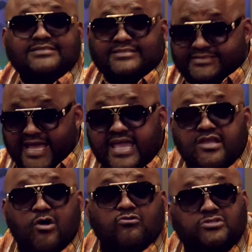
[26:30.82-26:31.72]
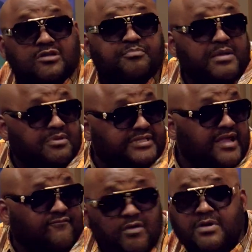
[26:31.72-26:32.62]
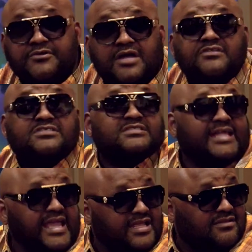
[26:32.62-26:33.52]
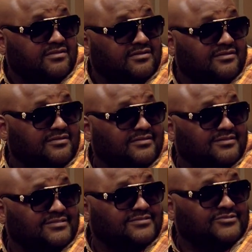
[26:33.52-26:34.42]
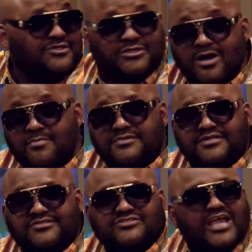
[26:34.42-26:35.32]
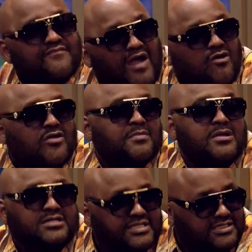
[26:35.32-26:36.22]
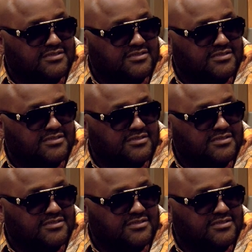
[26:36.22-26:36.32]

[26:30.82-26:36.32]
they go to the people that from another state to come to save our community.